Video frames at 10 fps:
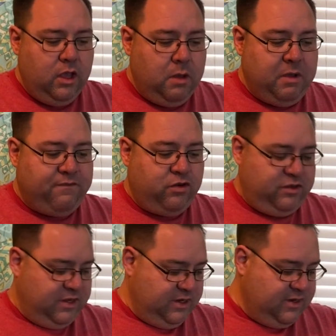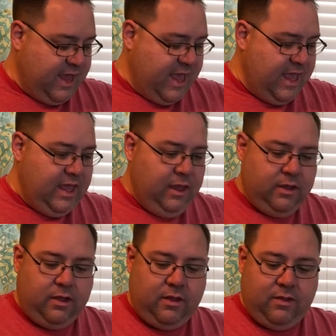But for today,
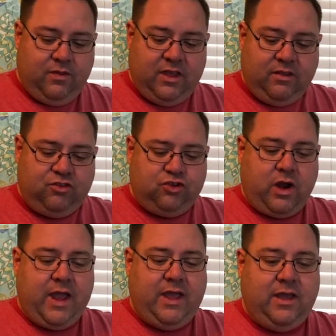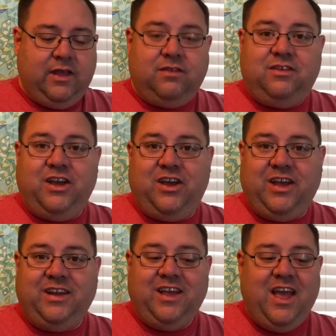this tray is
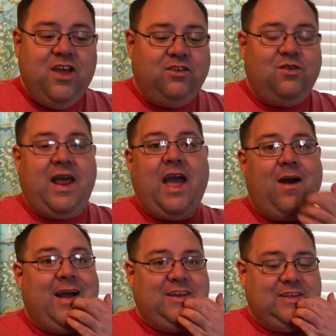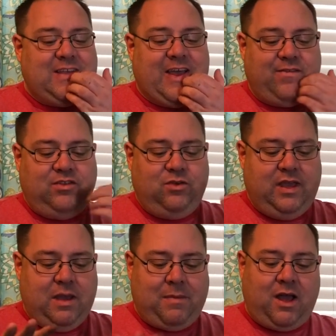done. So now I just have to
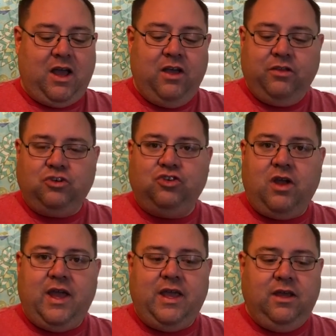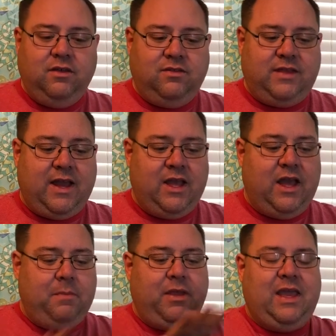get my other tray set
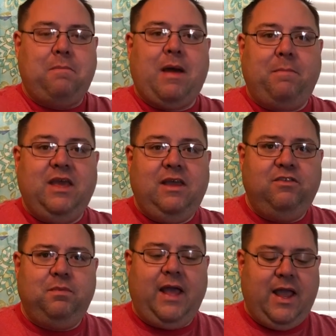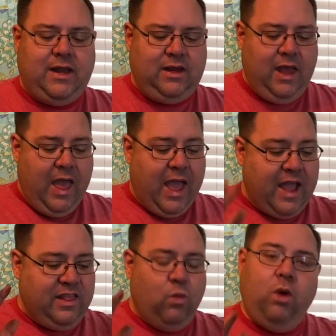up, get my peas planted,
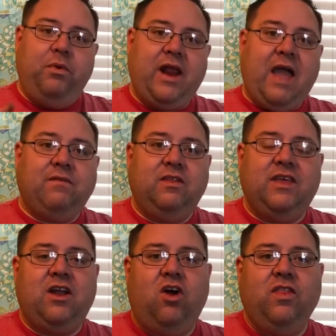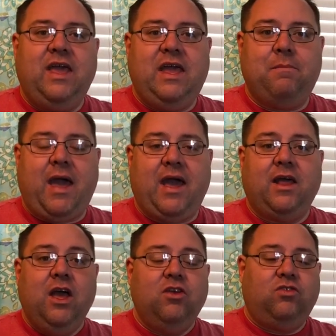and then we'll put everything on the heat mat.
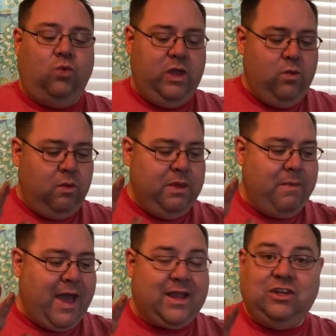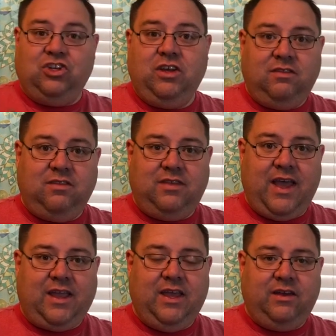So we will be back in just a
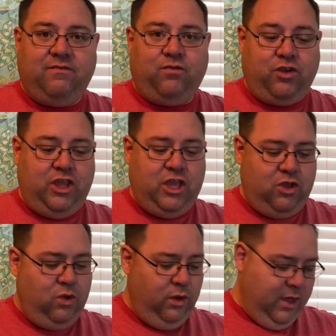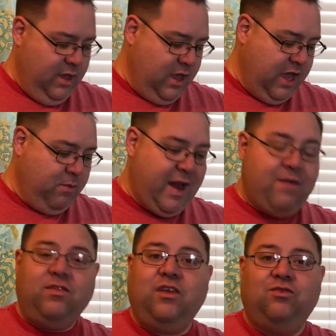second for you um, when
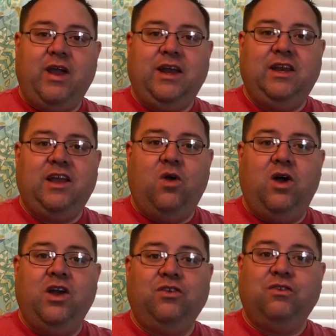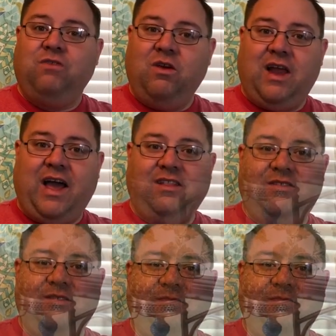everything's ready to go under the grow lights.